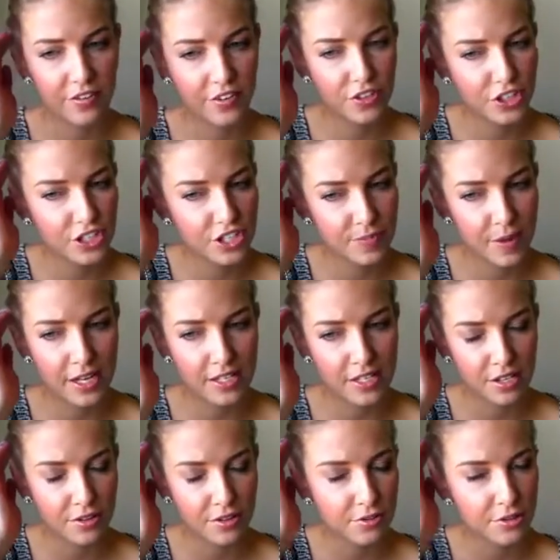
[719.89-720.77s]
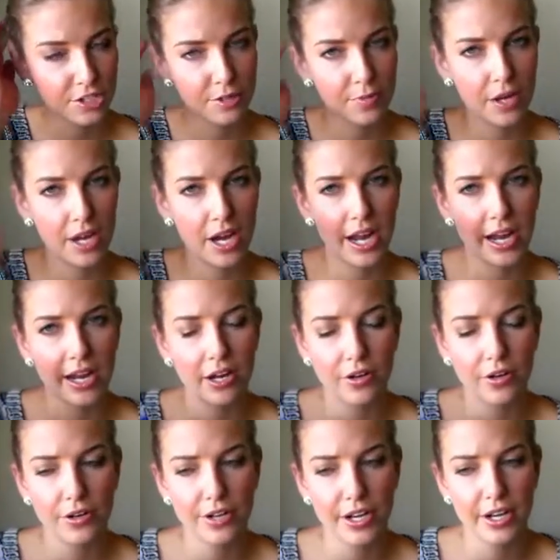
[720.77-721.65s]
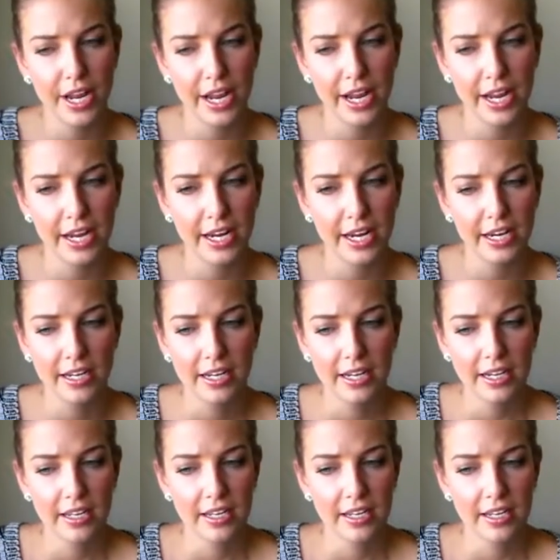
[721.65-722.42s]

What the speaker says: you're just passing through Dubai on a